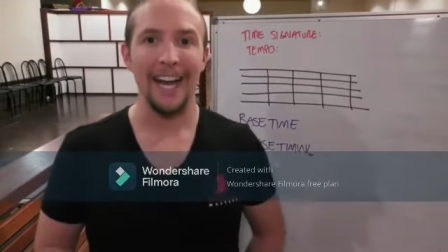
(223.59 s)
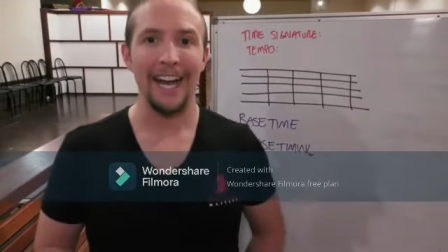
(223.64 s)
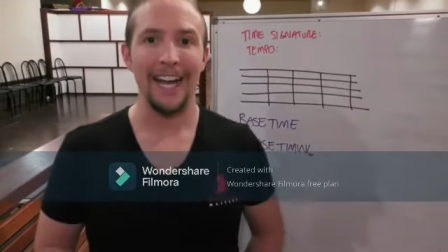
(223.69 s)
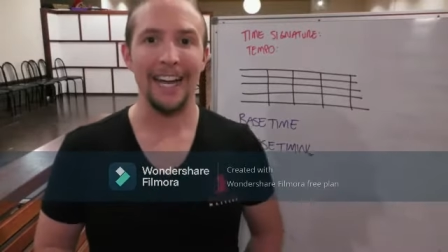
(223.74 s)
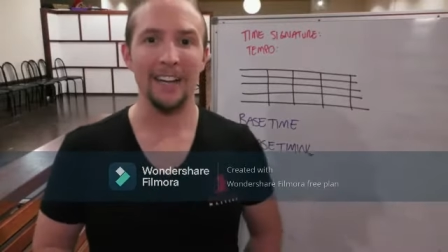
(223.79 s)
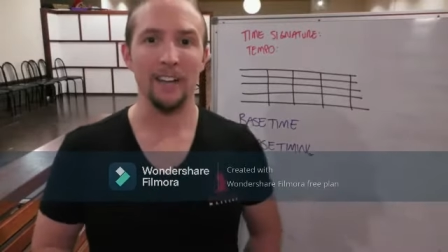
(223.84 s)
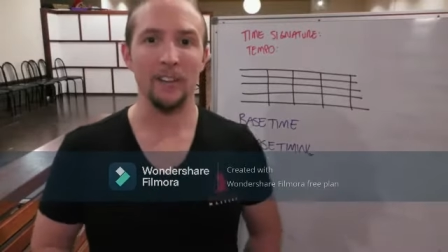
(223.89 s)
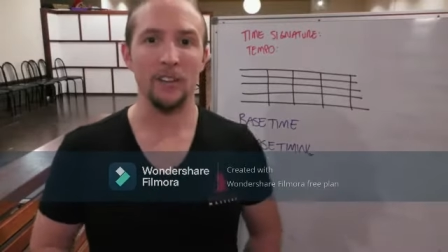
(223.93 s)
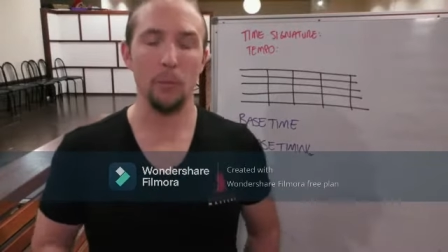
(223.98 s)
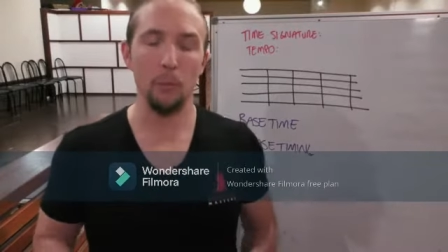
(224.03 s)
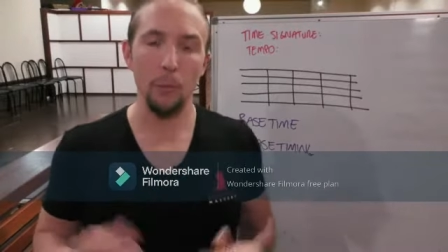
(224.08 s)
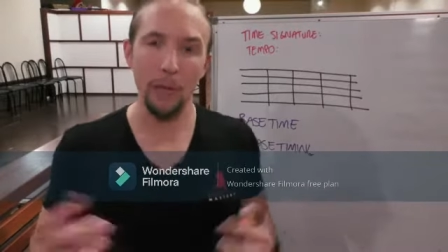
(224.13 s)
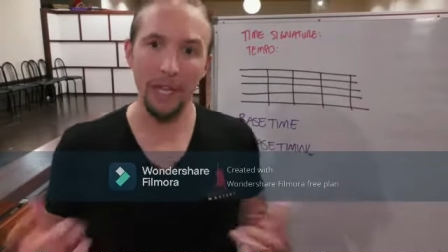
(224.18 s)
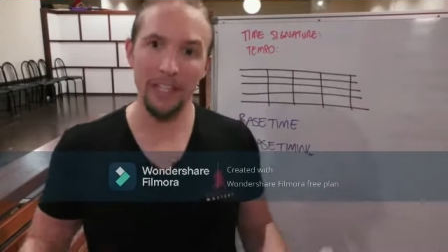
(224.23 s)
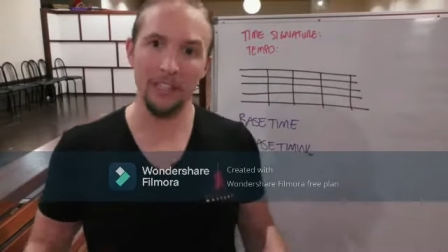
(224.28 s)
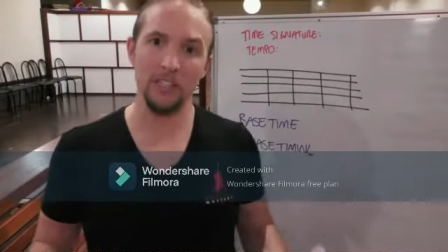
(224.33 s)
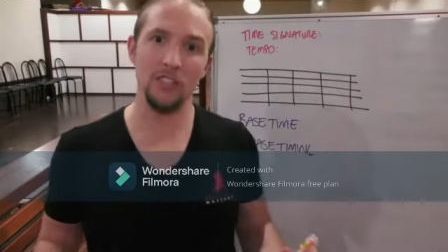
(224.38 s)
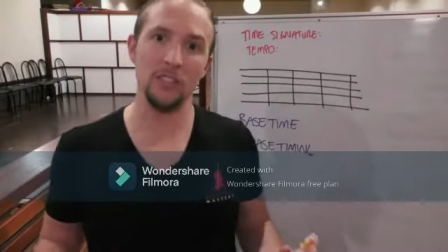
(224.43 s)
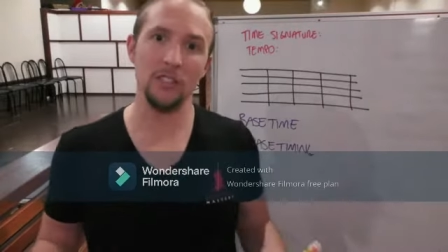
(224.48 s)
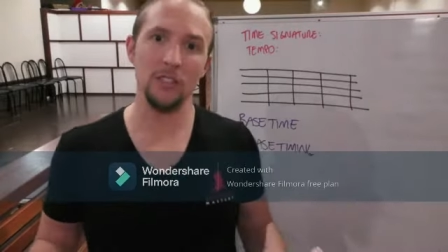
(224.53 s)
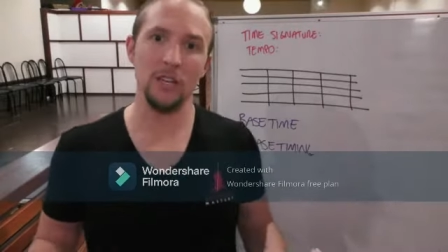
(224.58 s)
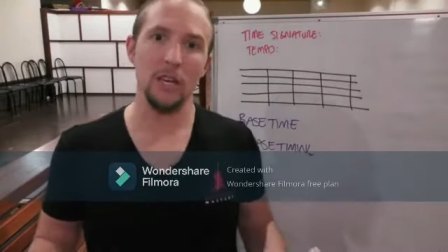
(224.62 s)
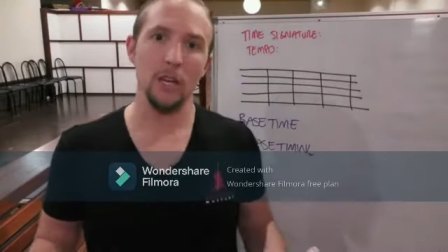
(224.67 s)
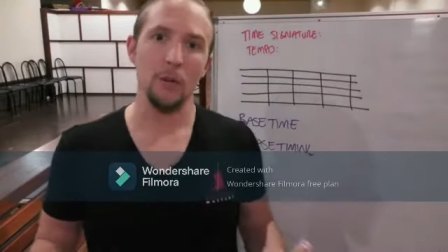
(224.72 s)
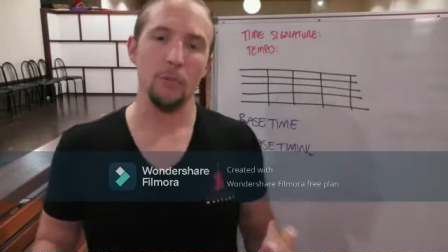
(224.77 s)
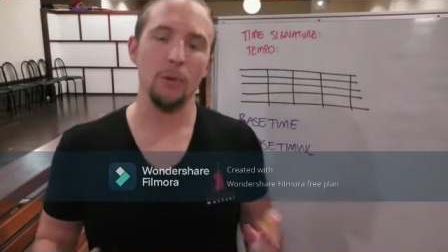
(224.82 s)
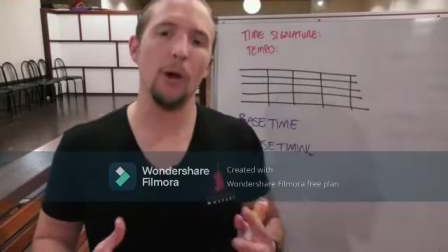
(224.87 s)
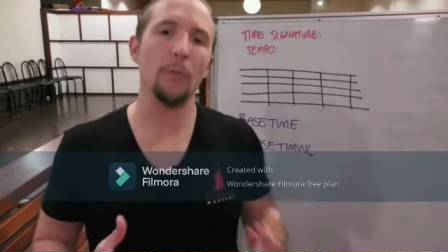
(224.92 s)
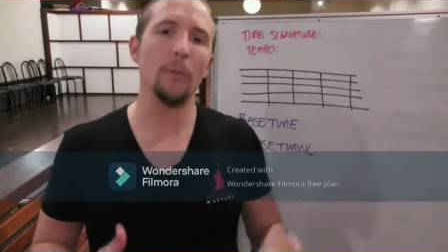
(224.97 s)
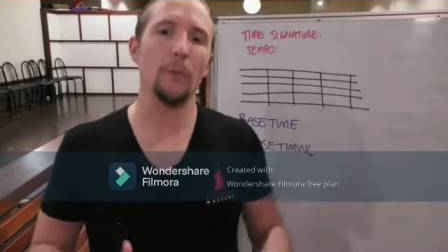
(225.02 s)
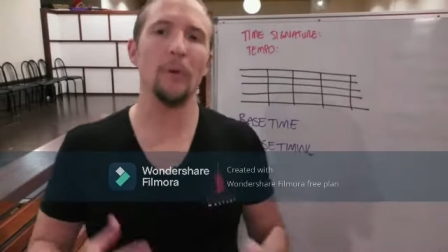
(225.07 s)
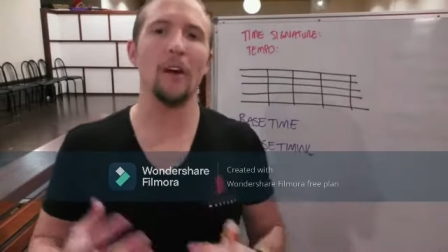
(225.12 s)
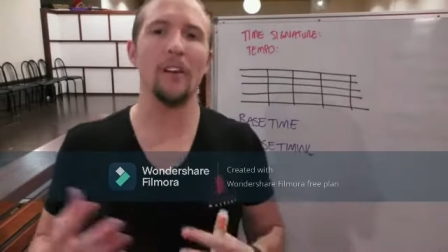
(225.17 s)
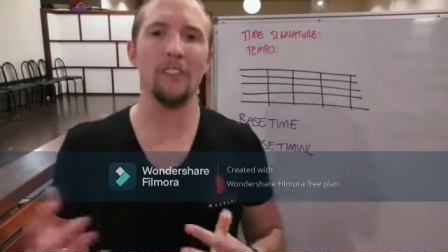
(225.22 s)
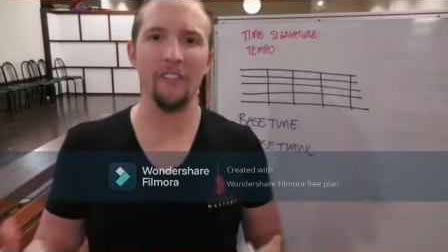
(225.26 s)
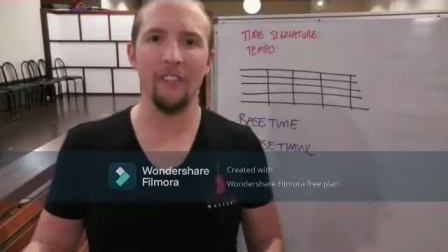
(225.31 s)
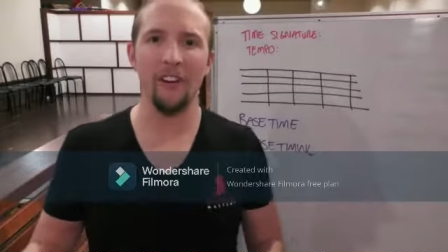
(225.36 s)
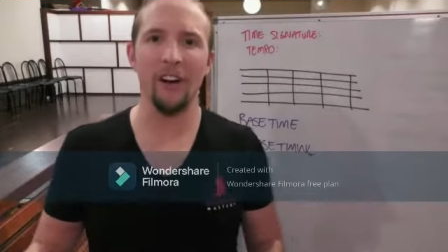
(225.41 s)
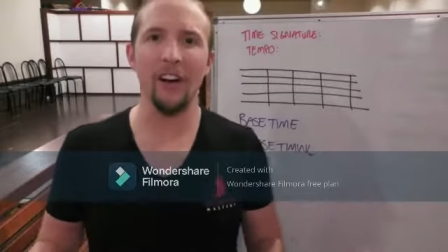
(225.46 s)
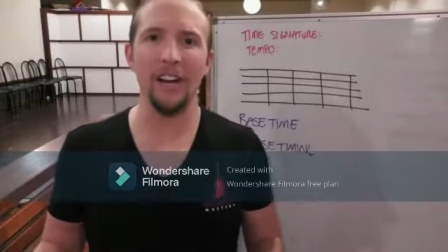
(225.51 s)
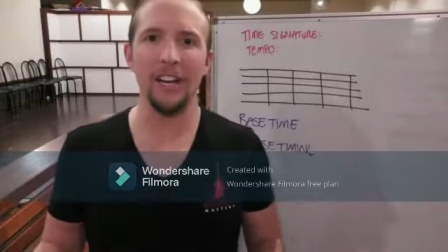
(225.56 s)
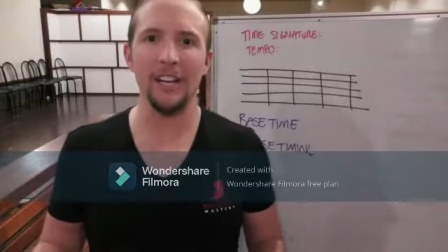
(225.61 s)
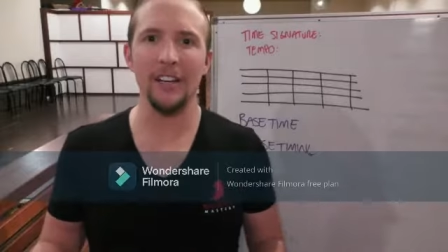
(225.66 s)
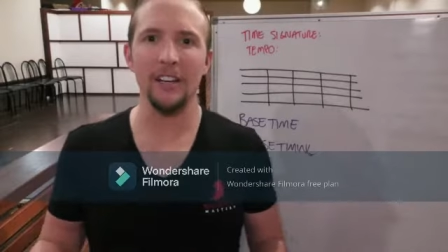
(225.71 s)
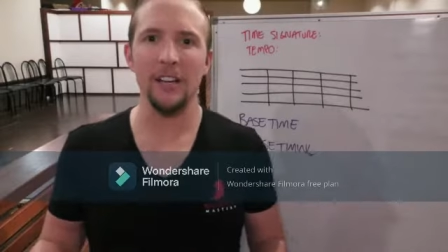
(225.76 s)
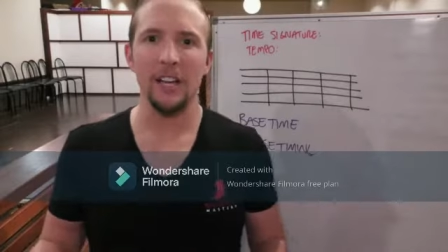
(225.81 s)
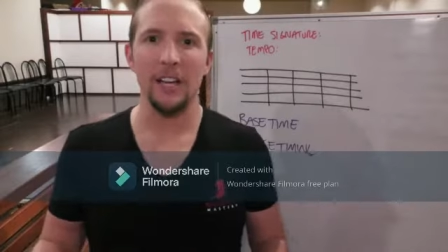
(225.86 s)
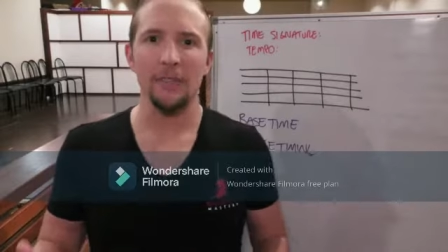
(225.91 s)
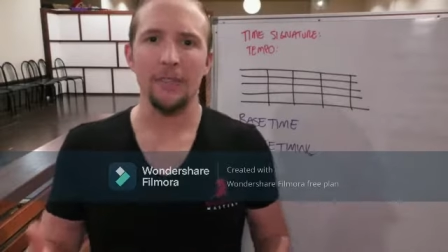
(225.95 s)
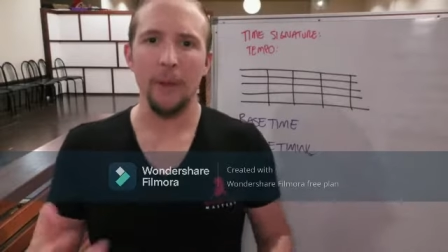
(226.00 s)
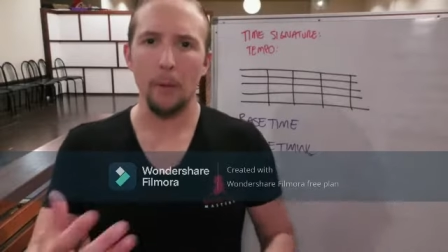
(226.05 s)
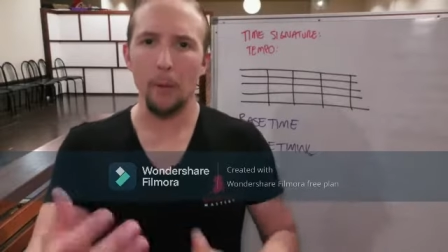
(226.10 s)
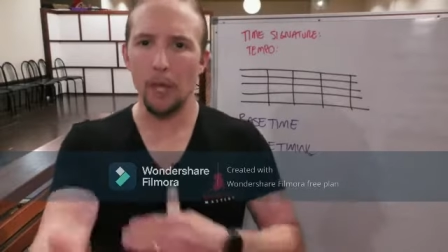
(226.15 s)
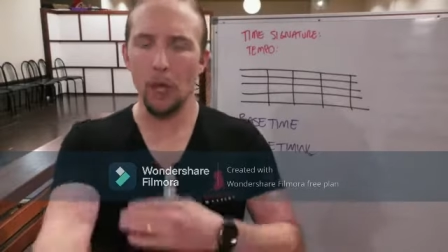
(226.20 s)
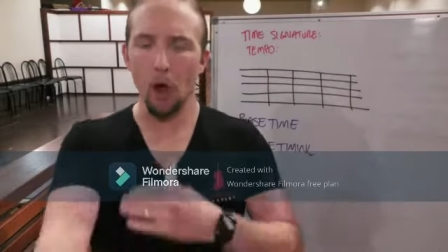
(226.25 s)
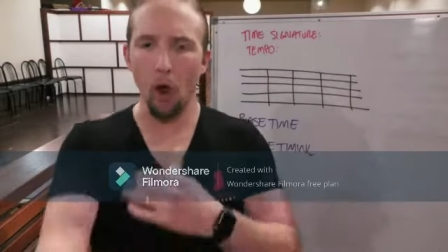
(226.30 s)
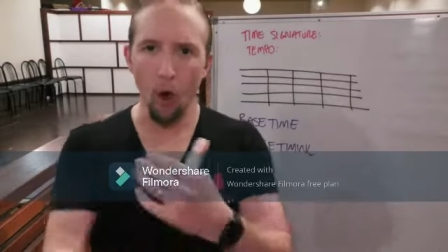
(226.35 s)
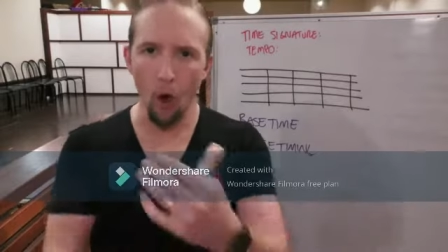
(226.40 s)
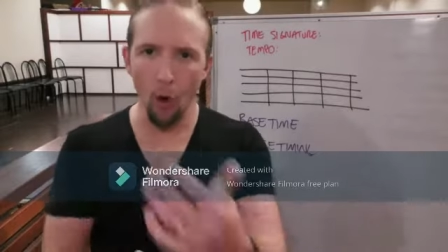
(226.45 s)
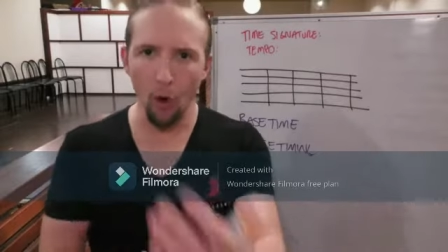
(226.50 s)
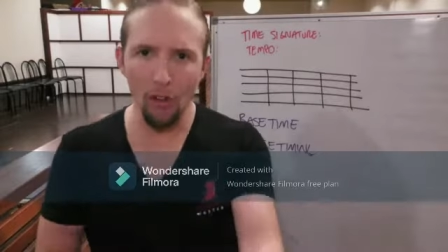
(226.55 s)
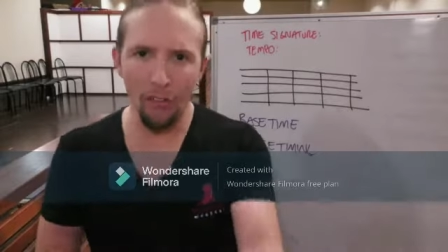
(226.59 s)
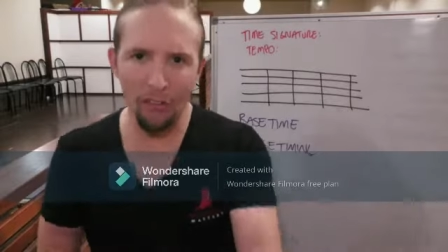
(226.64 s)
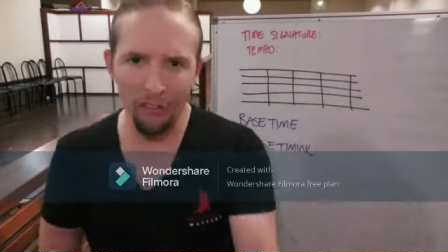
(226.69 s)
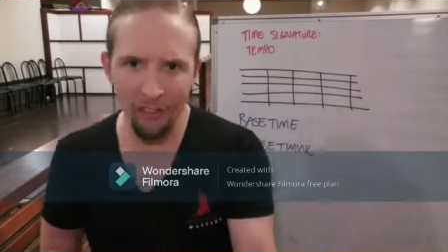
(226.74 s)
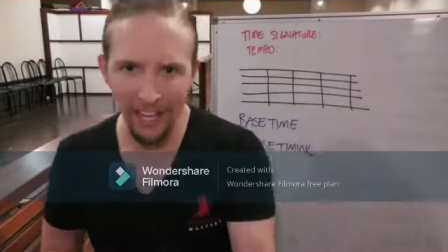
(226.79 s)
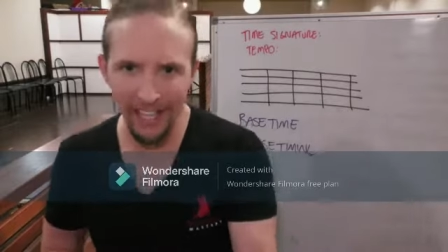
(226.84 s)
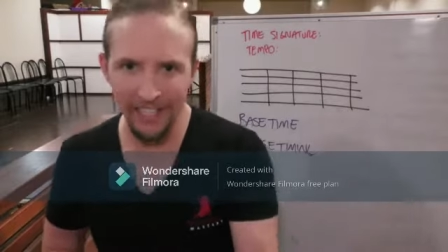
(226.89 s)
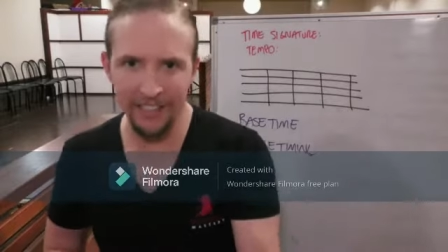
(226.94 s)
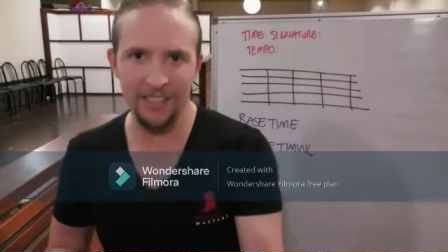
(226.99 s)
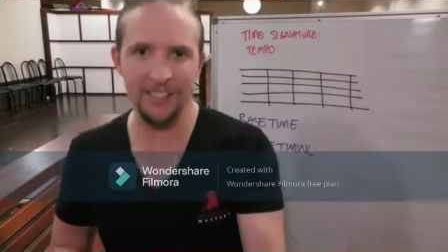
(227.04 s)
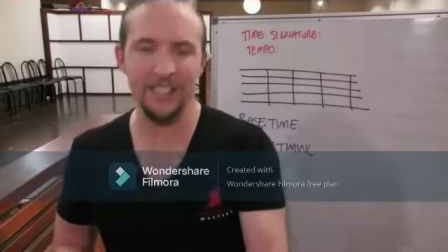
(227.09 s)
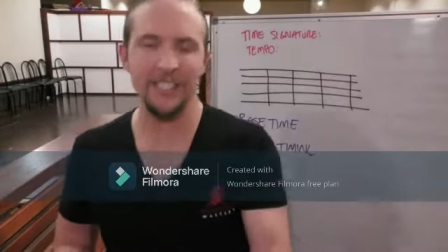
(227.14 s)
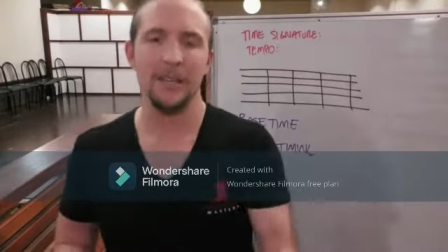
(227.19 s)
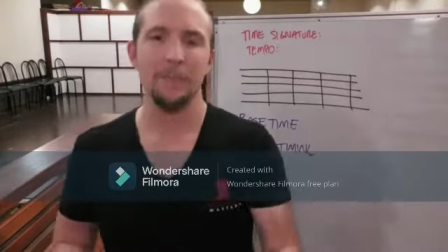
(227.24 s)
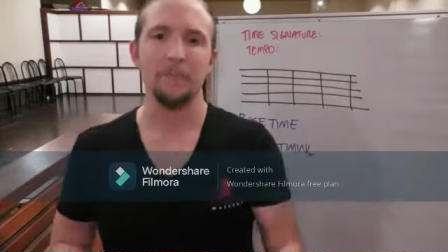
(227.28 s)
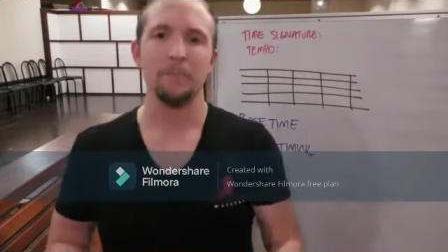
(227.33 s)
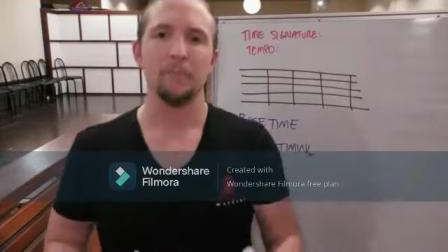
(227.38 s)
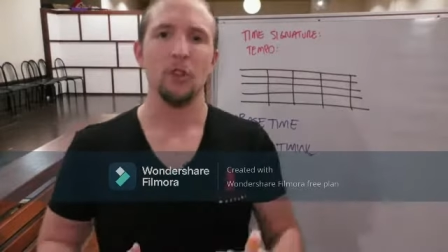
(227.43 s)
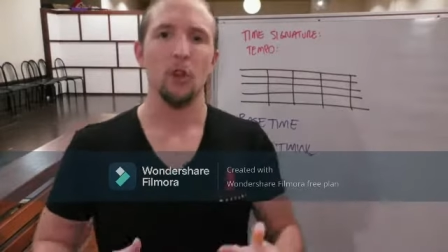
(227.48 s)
And the biggest problem I find that we all face,